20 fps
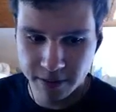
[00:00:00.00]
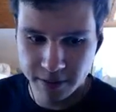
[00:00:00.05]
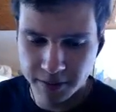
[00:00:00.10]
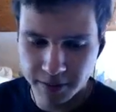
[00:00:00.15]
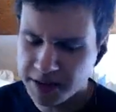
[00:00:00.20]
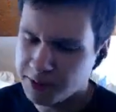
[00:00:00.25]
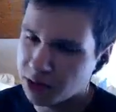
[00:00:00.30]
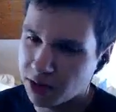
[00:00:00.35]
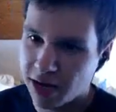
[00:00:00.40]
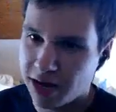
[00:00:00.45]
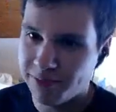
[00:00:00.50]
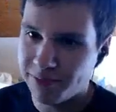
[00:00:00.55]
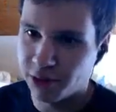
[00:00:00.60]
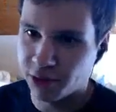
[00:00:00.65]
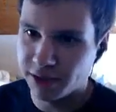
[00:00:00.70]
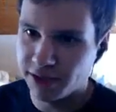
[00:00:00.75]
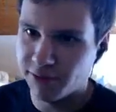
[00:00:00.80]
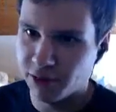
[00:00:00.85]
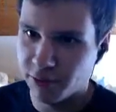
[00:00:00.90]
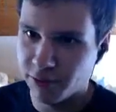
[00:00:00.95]
We have have got to
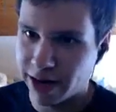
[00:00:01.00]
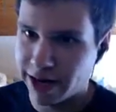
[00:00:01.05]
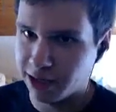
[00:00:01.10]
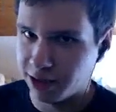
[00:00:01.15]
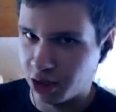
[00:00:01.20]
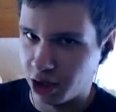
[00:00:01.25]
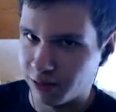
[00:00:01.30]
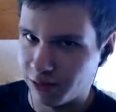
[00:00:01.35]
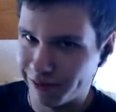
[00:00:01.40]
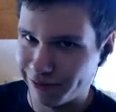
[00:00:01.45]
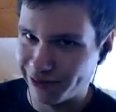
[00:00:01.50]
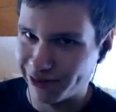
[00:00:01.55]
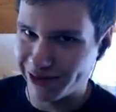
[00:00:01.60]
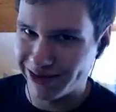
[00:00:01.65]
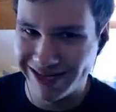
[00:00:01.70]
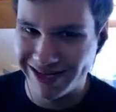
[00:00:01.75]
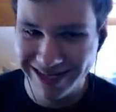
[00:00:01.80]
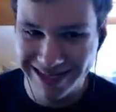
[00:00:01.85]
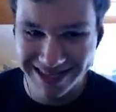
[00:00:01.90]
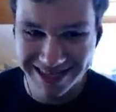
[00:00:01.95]
upload either eh? way. Deal with
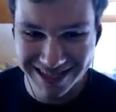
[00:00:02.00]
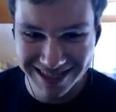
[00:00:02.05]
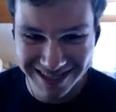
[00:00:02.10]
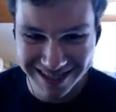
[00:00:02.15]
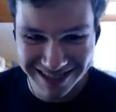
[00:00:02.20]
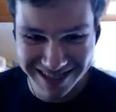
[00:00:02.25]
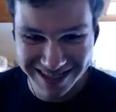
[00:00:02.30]
it.